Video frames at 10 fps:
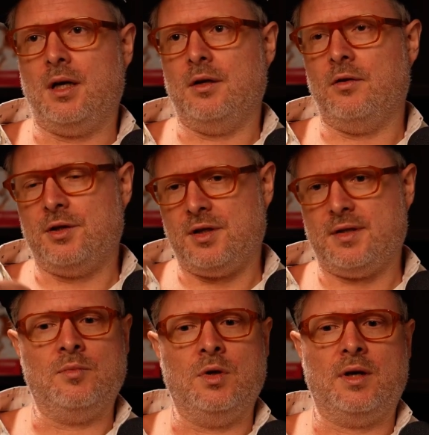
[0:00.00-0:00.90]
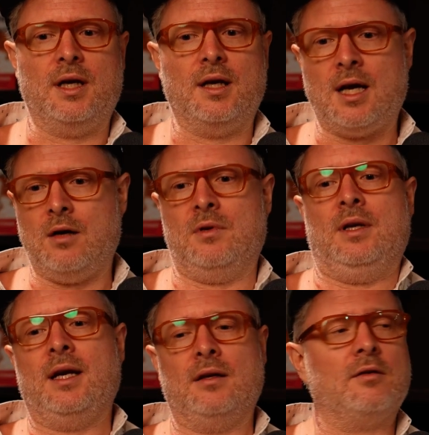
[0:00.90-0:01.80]
are not just looking at how they
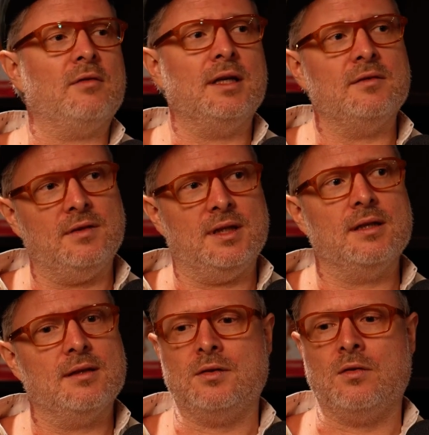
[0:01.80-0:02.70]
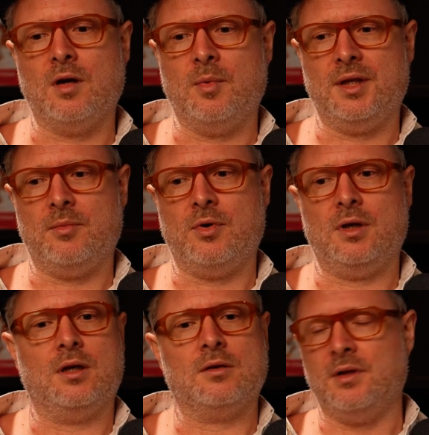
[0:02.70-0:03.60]
can creatively talk about their
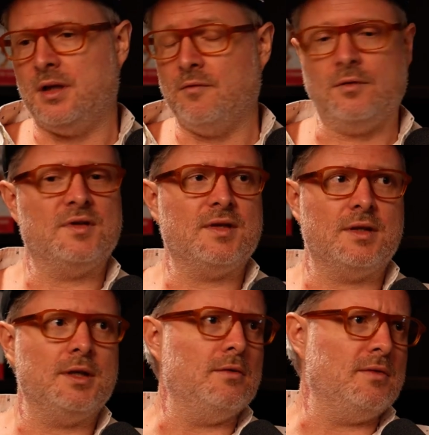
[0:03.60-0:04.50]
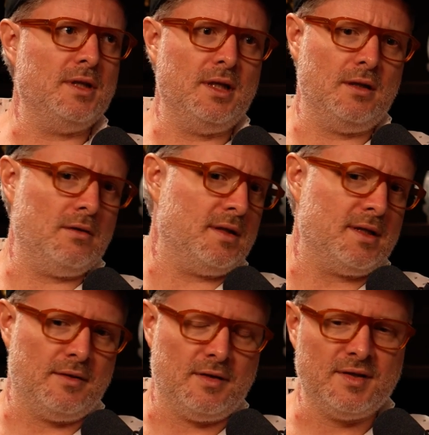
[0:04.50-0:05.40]
product or the influences they're using, et
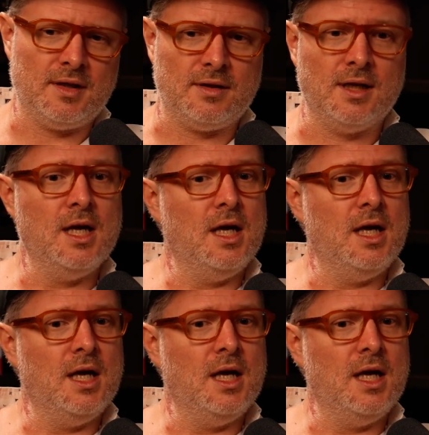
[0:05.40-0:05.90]
cetera, et cetera.